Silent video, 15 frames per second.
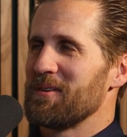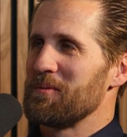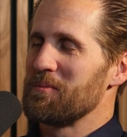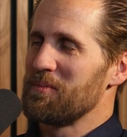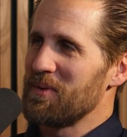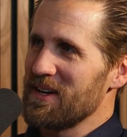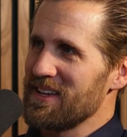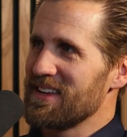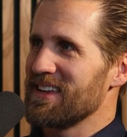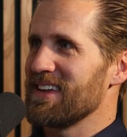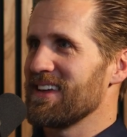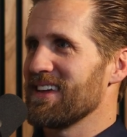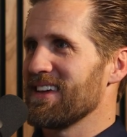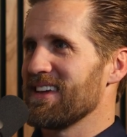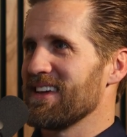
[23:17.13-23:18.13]
But
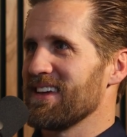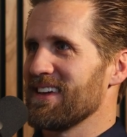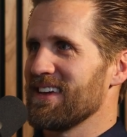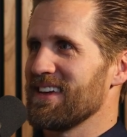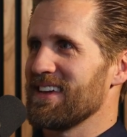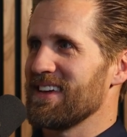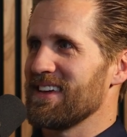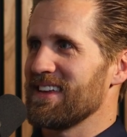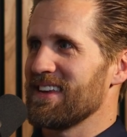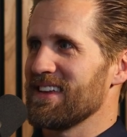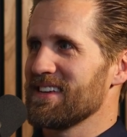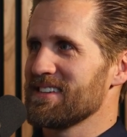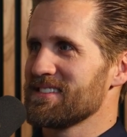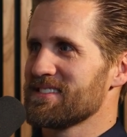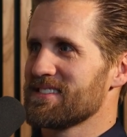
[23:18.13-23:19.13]
it
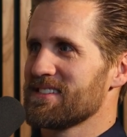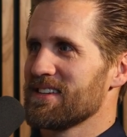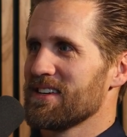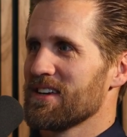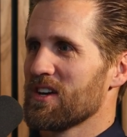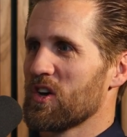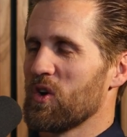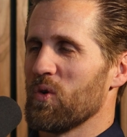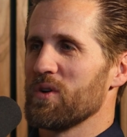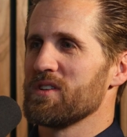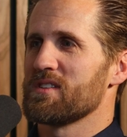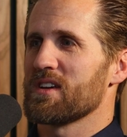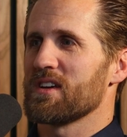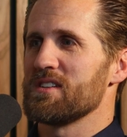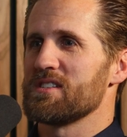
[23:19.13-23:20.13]
is going
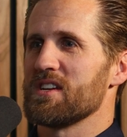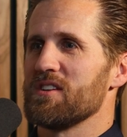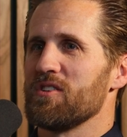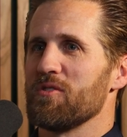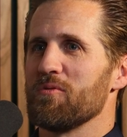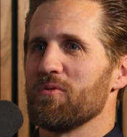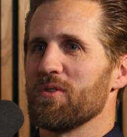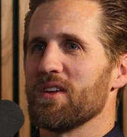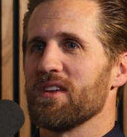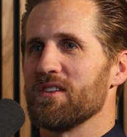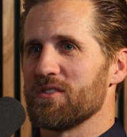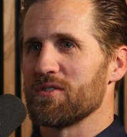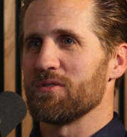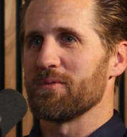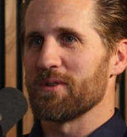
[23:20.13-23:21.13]
to continue
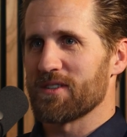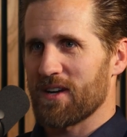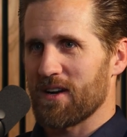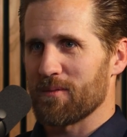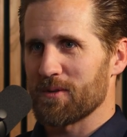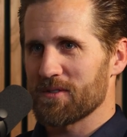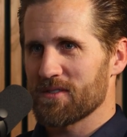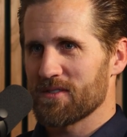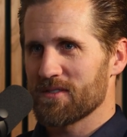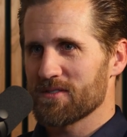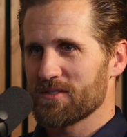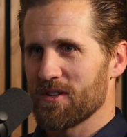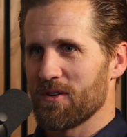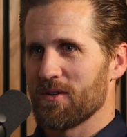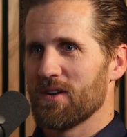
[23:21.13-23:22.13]
into retirement.
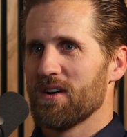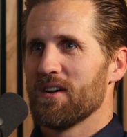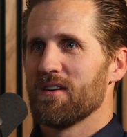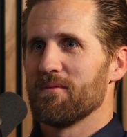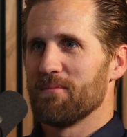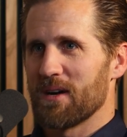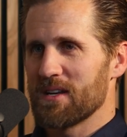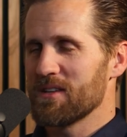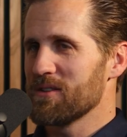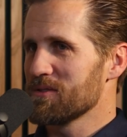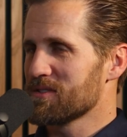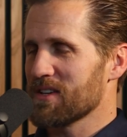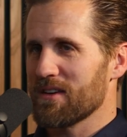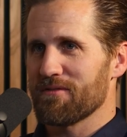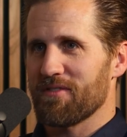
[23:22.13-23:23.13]
So money you
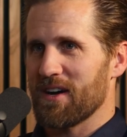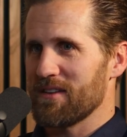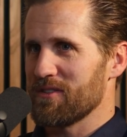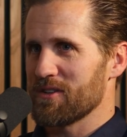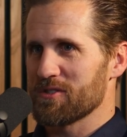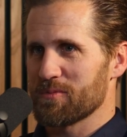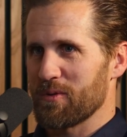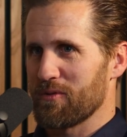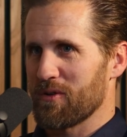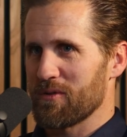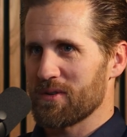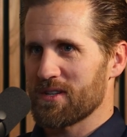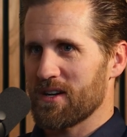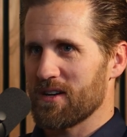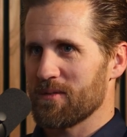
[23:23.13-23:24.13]
save 5 years before
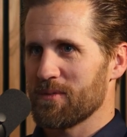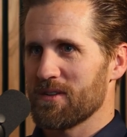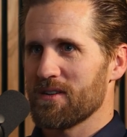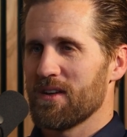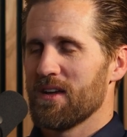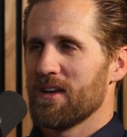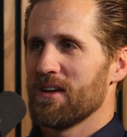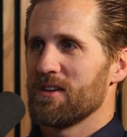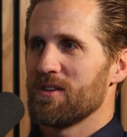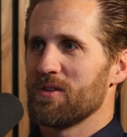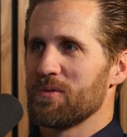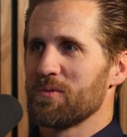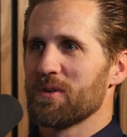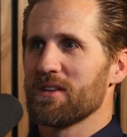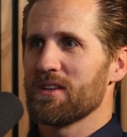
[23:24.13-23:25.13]
retirement,
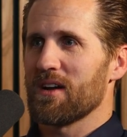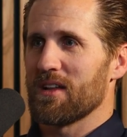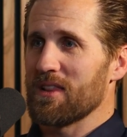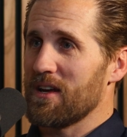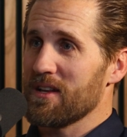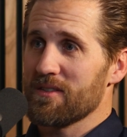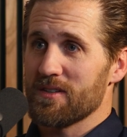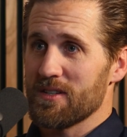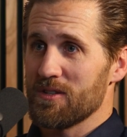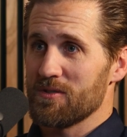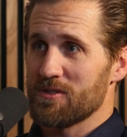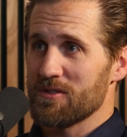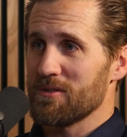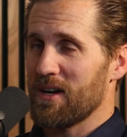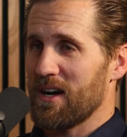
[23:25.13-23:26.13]
a lot of it, you
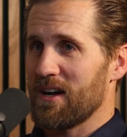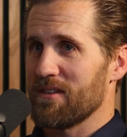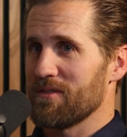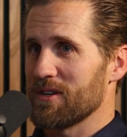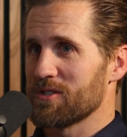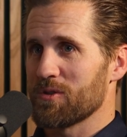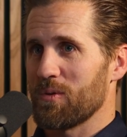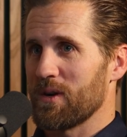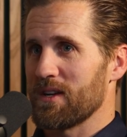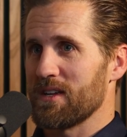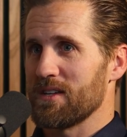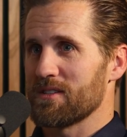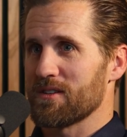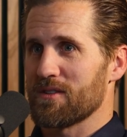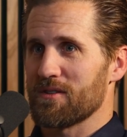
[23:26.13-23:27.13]
do have a
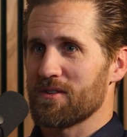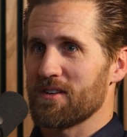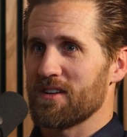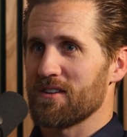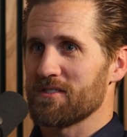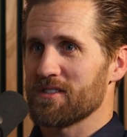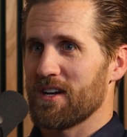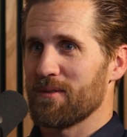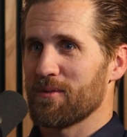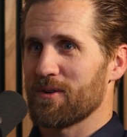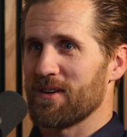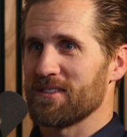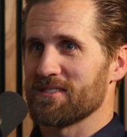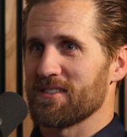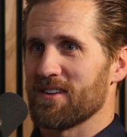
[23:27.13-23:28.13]
20 to 30 year time
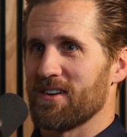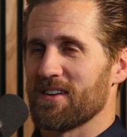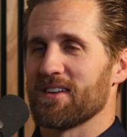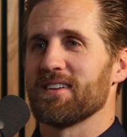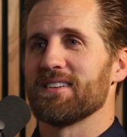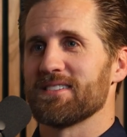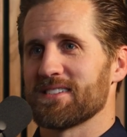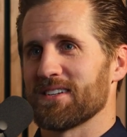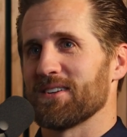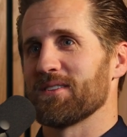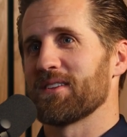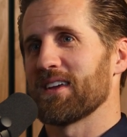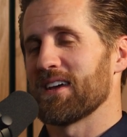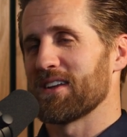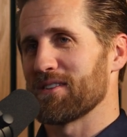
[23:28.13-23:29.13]
horizon on it until
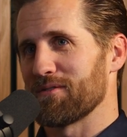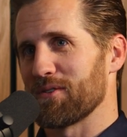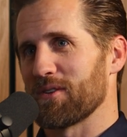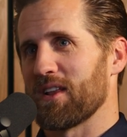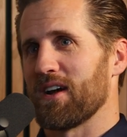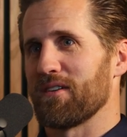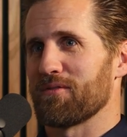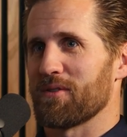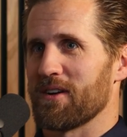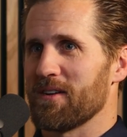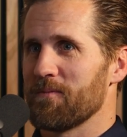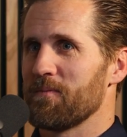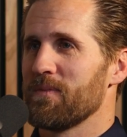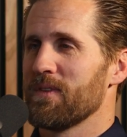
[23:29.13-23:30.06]
the end of your life, right?